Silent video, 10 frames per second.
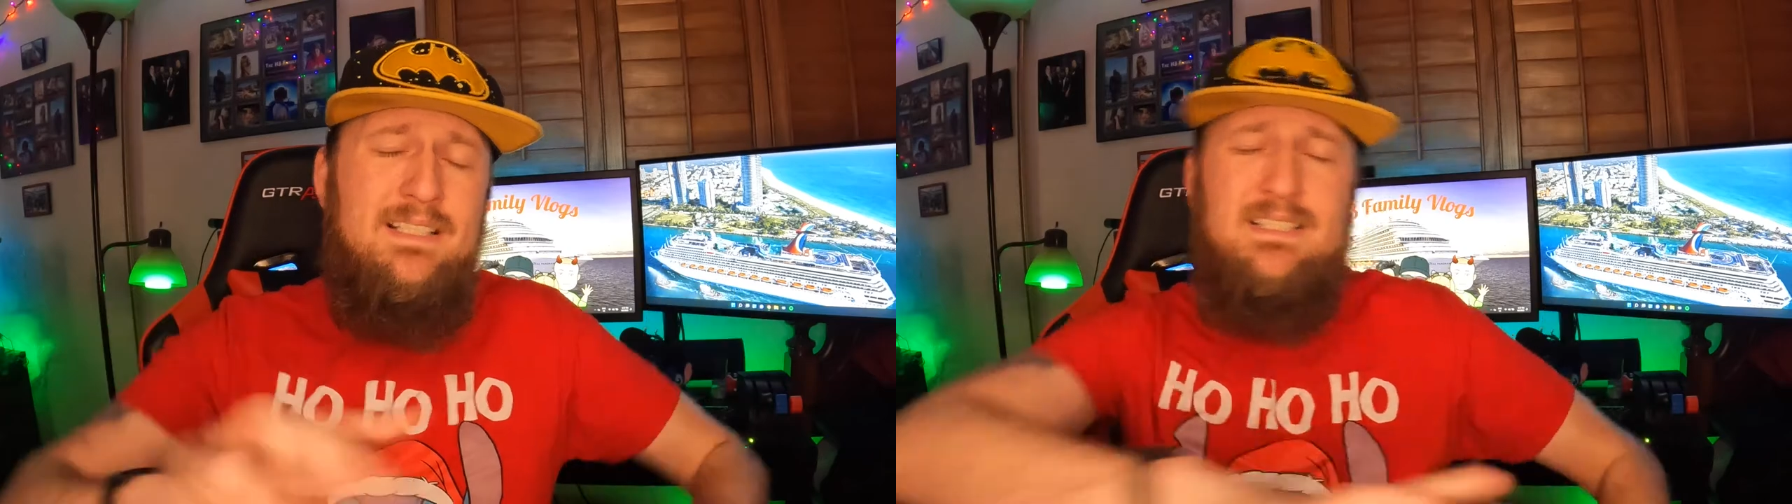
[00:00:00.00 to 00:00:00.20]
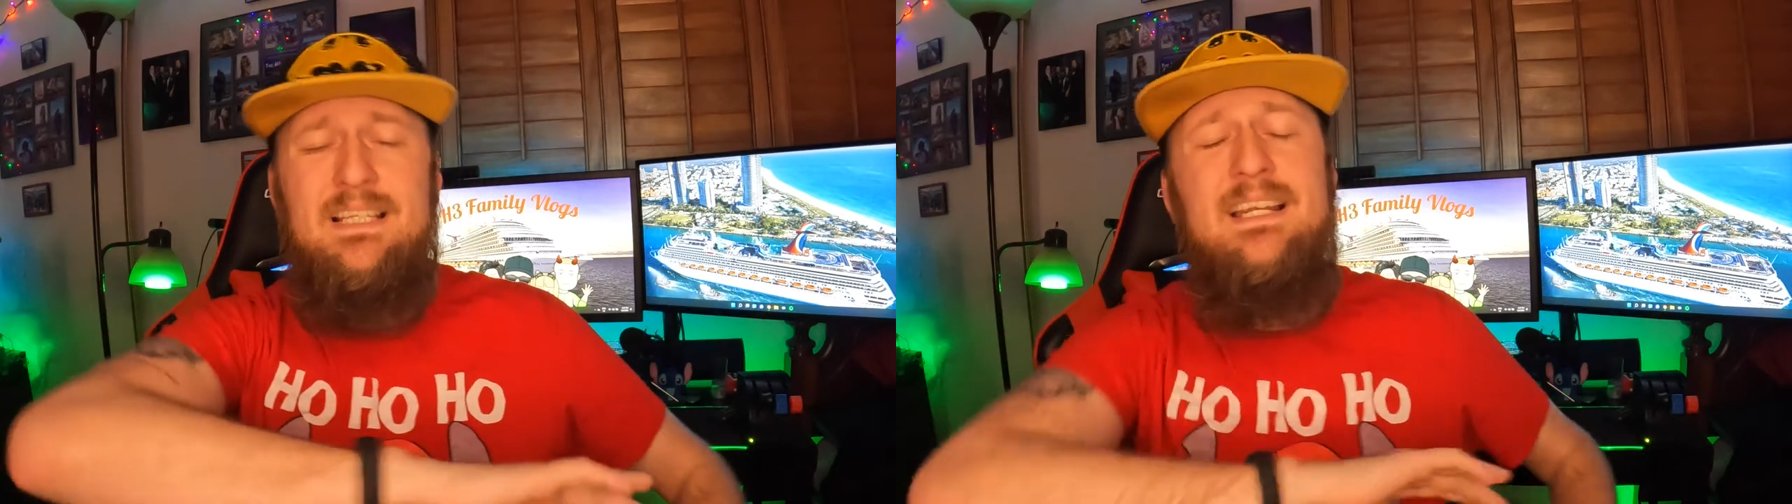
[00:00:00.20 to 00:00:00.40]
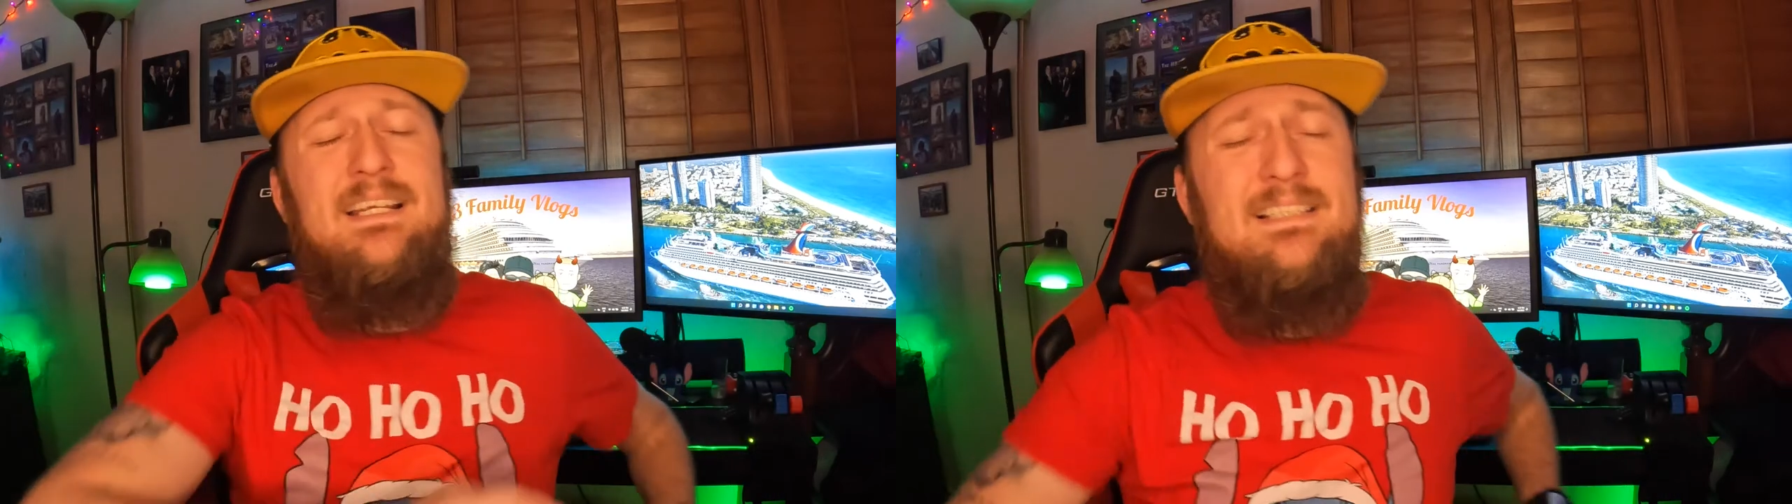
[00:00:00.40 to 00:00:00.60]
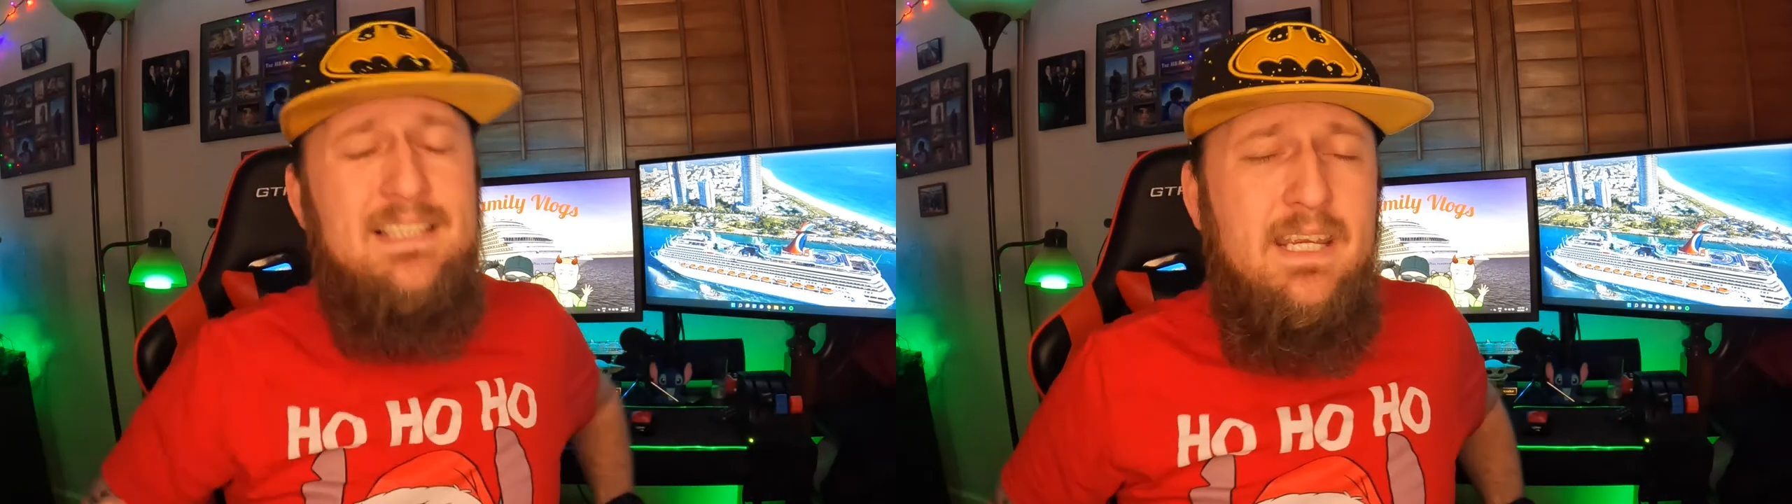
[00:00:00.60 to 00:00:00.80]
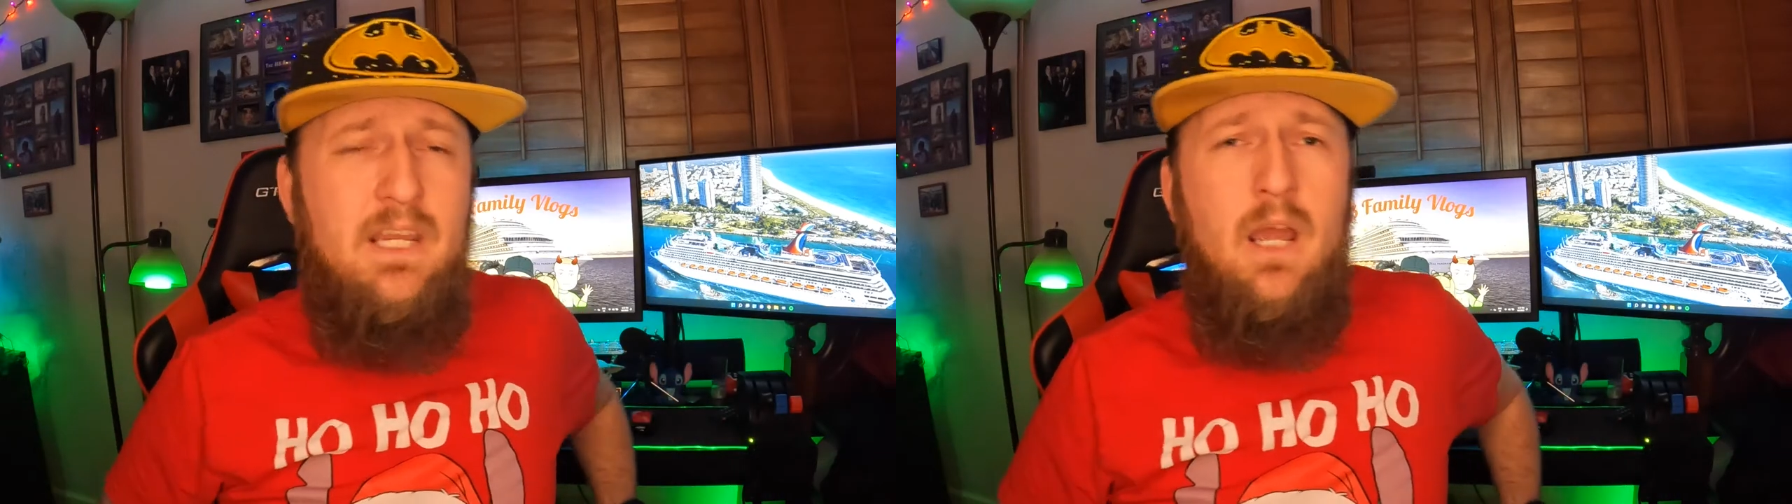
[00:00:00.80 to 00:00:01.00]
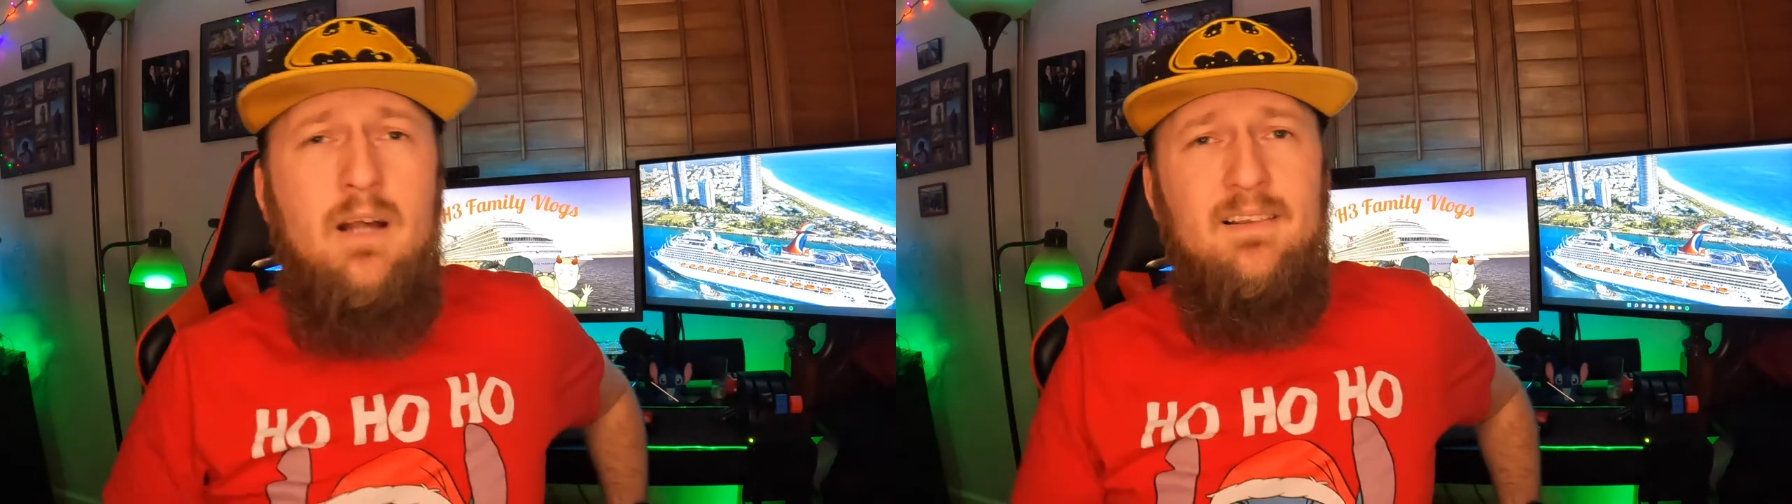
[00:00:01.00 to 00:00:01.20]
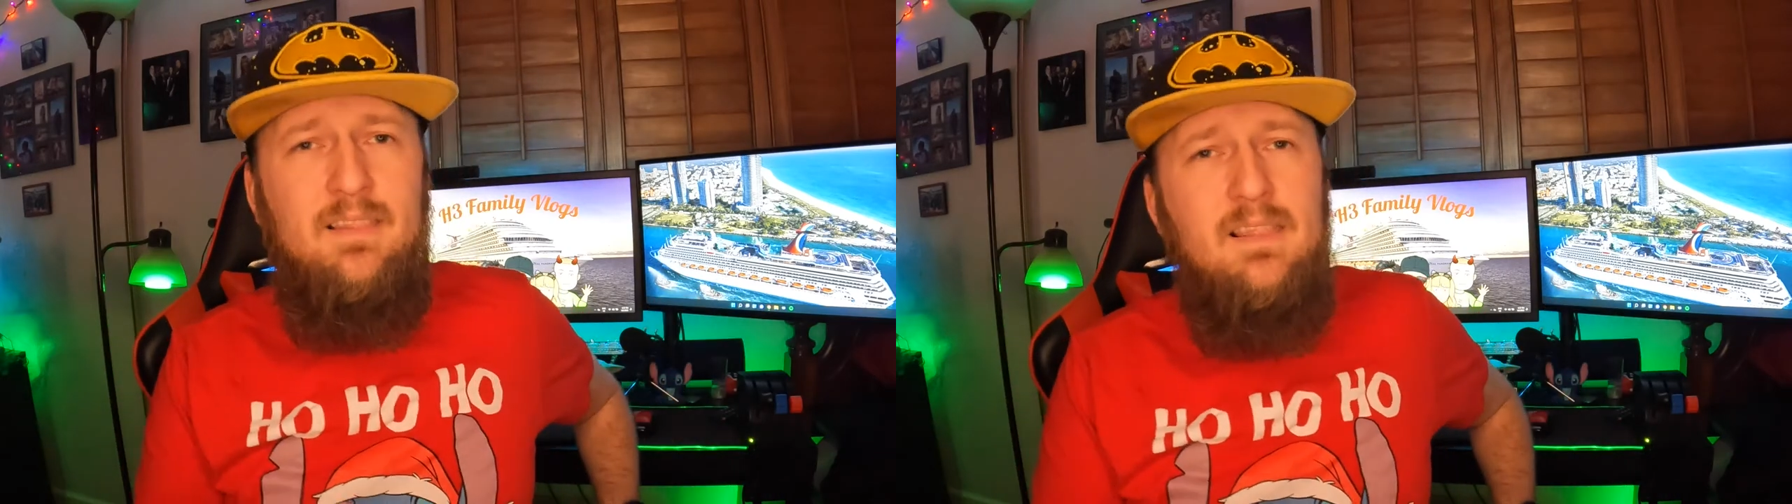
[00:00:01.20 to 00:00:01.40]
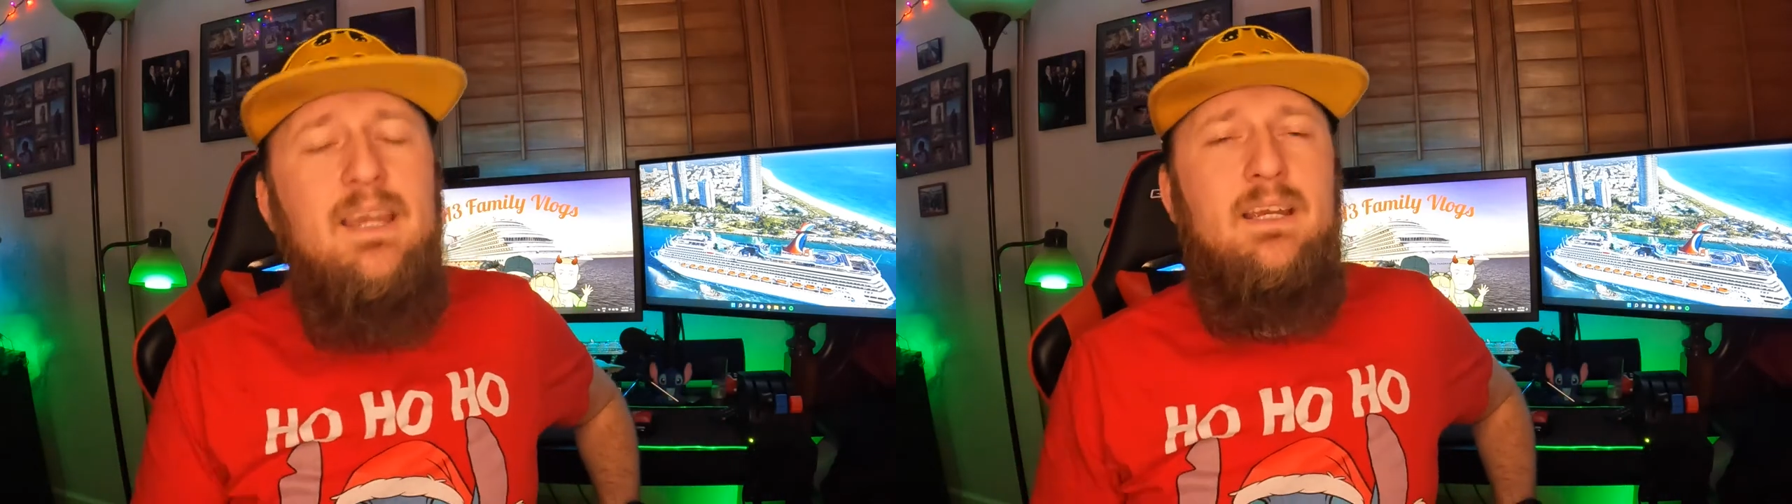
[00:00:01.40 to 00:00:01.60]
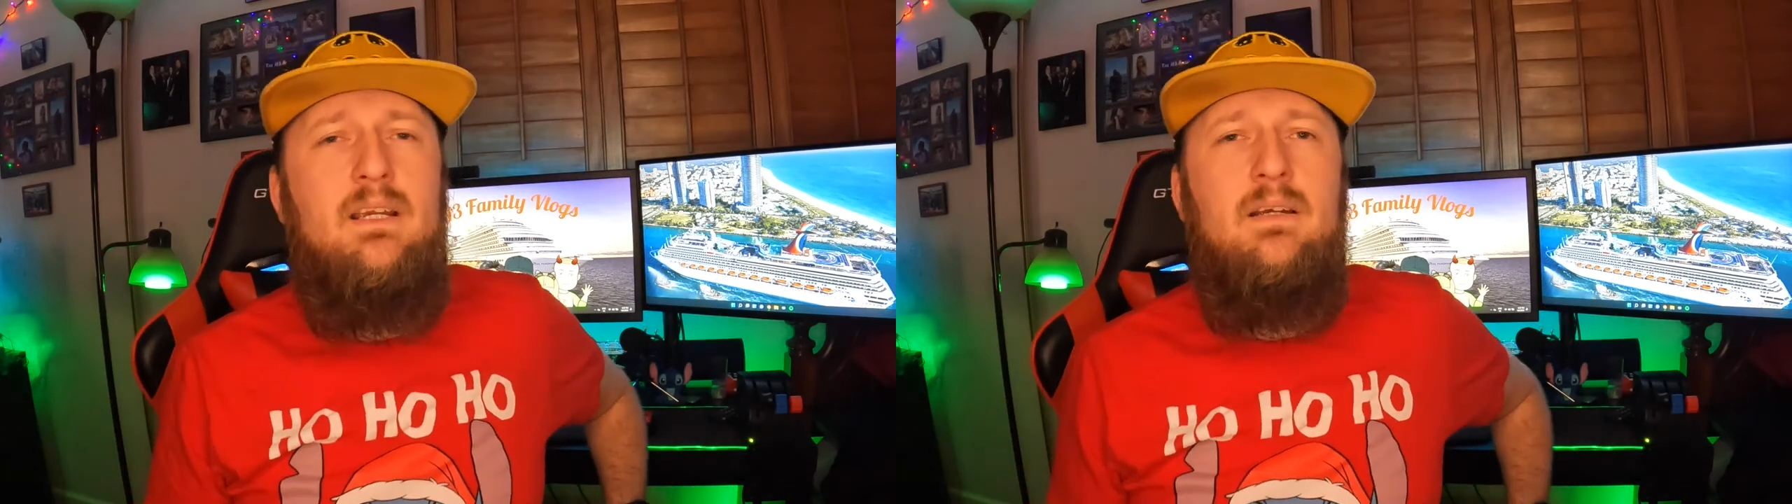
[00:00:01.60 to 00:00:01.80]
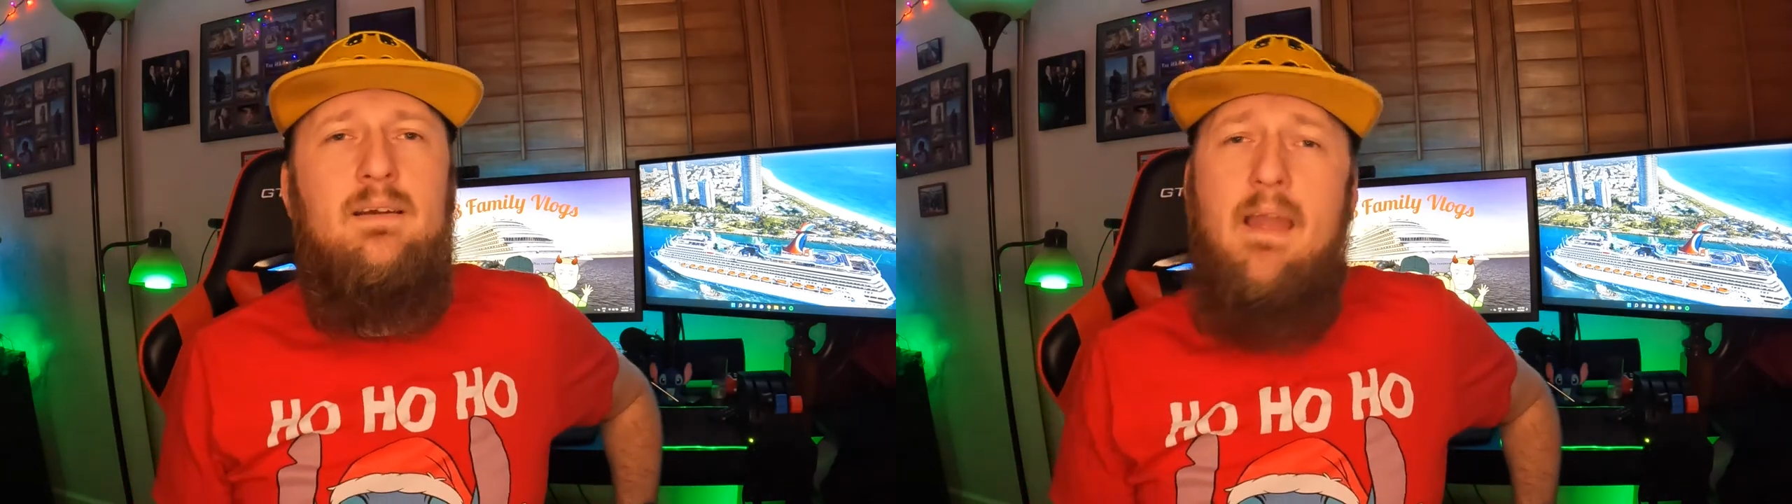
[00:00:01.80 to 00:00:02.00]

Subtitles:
CDC link,